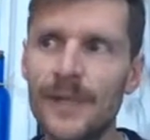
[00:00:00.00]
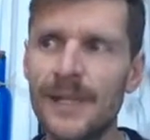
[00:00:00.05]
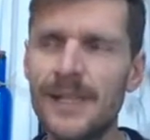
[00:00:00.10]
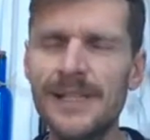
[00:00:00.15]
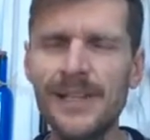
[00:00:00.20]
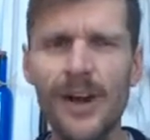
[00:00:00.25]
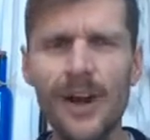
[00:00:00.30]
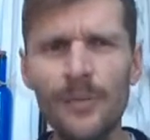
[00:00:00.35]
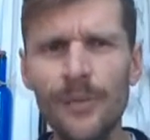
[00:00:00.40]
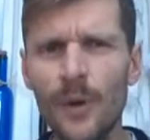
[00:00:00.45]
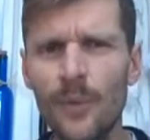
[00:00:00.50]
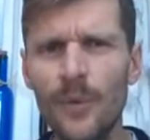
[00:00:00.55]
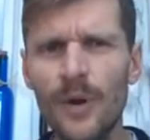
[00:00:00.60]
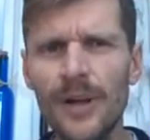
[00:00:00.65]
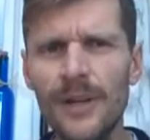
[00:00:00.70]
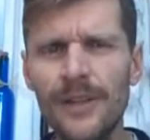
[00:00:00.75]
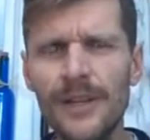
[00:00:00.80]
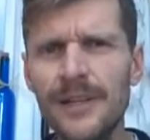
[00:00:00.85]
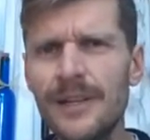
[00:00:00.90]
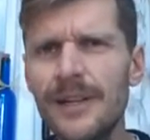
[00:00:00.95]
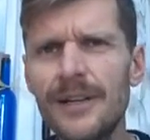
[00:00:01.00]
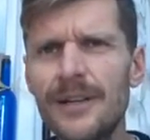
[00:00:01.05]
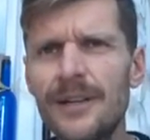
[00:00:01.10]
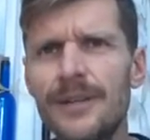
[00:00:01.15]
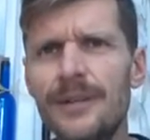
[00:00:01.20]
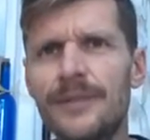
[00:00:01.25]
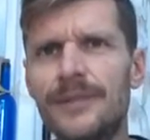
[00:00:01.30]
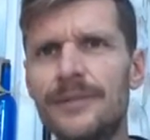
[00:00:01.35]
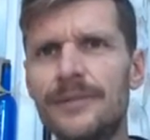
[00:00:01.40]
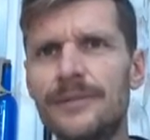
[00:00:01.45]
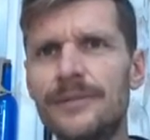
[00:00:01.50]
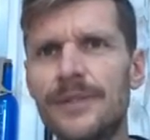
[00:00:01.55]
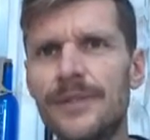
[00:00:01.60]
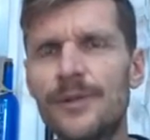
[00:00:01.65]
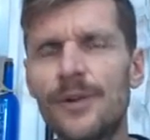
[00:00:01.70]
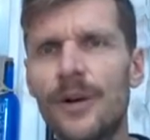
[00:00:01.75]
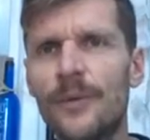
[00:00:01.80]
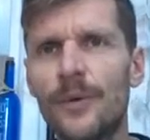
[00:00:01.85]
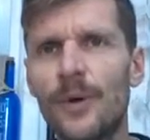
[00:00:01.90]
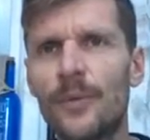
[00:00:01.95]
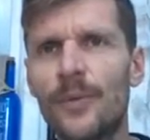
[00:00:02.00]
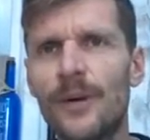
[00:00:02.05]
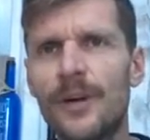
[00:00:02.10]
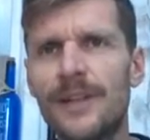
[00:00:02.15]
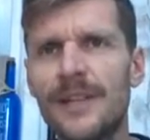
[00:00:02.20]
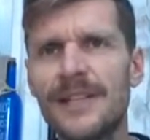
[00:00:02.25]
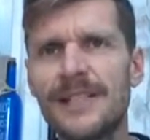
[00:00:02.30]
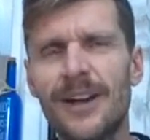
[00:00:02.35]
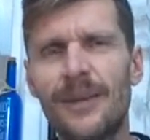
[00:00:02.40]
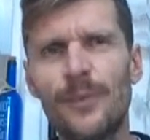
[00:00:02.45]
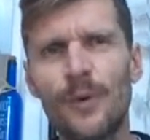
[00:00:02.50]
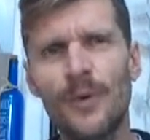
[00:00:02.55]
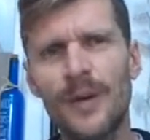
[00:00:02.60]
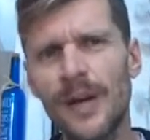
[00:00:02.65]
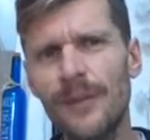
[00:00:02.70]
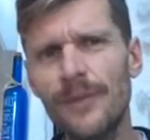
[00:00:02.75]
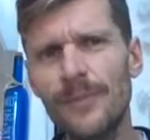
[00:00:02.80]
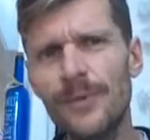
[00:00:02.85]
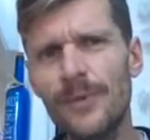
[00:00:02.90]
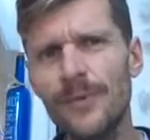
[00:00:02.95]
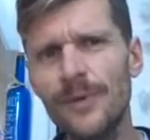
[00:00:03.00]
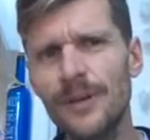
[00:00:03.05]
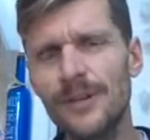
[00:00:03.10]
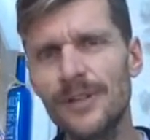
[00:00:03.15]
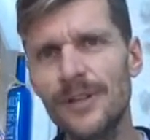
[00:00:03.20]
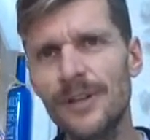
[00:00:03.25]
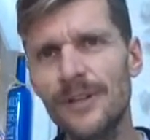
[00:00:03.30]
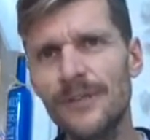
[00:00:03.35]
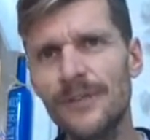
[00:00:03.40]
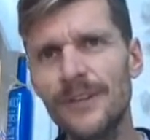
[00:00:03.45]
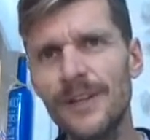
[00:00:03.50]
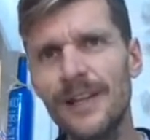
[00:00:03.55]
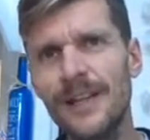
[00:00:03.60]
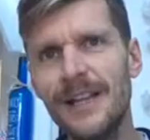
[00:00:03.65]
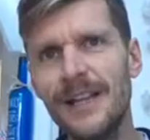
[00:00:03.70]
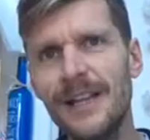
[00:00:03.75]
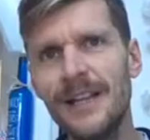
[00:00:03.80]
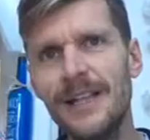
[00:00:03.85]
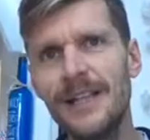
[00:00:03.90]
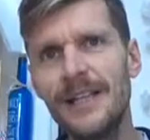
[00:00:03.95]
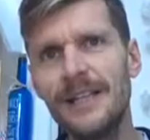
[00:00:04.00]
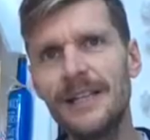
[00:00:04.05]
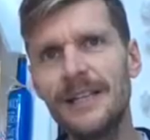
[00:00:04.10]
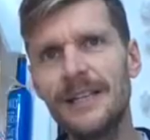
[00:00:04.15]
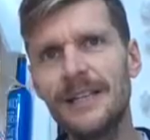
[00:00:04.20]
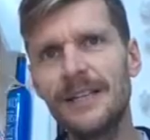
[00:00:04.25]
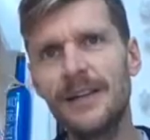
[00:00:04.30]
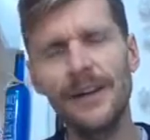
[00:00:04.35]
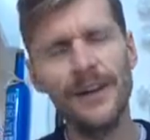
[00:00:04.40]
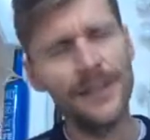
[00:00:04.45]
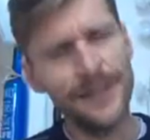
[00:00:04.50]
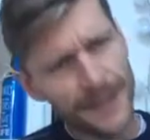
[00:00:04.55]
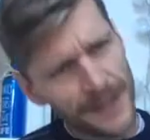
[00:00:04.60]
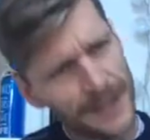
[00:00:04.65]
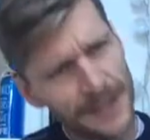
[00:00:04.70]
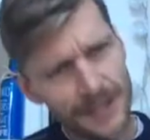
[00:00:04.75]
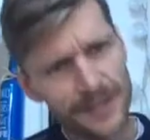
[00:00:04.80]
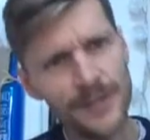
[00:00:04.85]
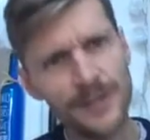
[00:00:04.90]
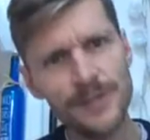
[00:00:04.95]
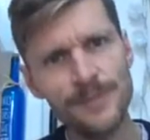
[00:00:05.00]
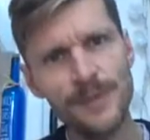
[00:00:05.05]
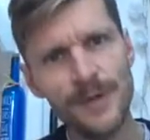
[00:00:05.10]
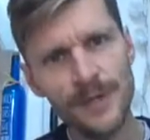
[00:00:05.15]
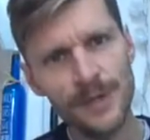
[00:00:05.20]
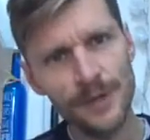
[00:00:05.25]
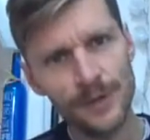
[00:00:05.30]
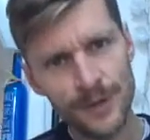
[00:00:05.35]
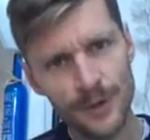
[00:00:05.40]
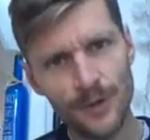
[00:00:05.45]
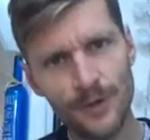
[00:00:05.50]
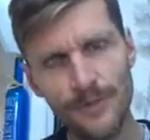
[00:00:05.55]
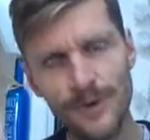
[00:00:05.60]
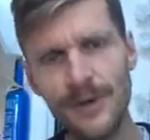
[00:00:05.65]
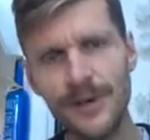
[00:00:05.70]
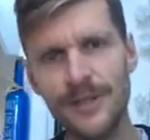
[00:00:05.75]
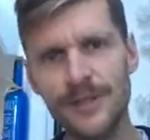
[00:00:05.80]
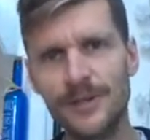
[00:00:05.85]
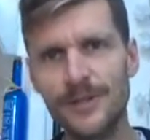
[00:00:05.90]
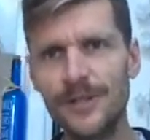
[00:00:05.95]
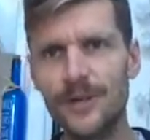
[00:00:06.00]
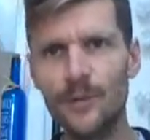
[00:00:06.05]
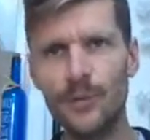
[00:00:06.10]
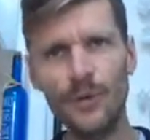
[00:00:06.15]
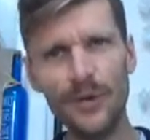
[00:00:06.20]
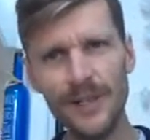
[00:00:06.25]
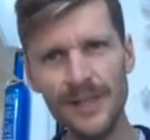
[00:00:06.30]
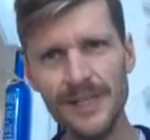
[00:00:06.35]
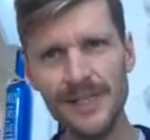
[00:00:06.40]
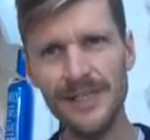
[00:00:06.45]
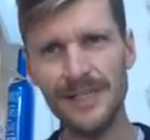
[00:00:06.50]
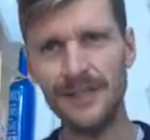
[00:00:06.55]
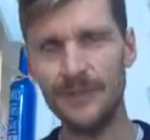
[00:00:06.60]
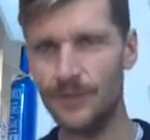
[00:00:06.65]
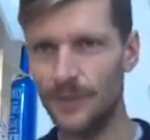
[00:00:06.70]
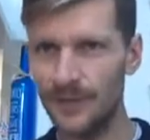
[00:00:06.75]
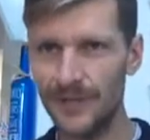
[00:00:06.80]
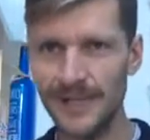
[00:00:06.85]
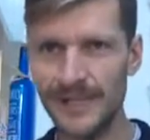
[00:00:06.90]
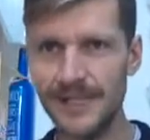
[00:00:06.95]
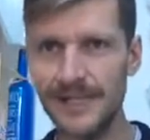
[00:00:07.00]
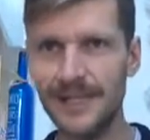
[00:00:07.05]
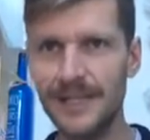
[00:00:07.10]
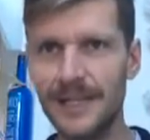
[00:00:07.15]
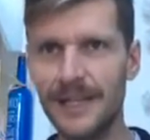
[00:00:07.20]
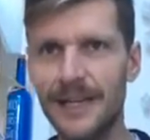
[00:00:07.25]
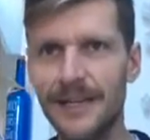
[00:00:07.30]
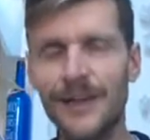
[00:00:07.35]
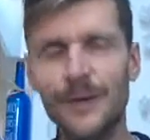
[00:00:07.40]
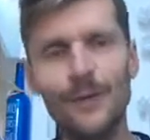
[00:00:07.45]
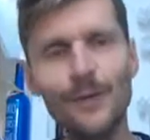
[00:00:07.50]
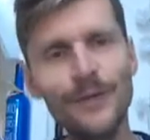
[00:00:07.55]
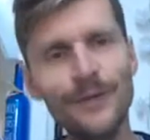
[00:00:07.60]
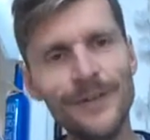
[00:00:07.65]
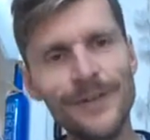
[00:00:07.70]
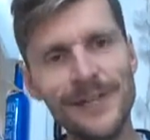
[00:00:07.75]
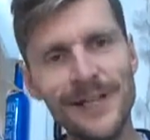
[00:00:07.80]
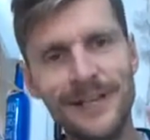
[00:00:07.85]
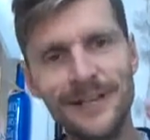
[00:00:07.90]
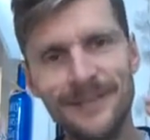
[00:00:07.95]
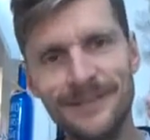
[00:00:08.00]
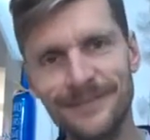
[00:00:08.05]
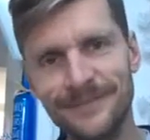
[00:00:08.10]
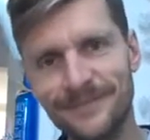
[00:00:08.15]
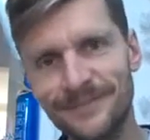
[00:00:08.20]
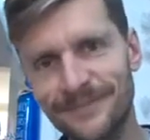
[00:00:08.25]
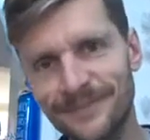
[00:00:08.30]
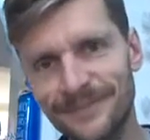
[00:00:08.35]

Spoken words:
"Is it I'm not worthy? No, it's not. I'm not worthy. Is it I'm not lovable?" And I was kind of thinking, using my logical mind, and I was like, "What is it? What is it?" And then all of a sudden,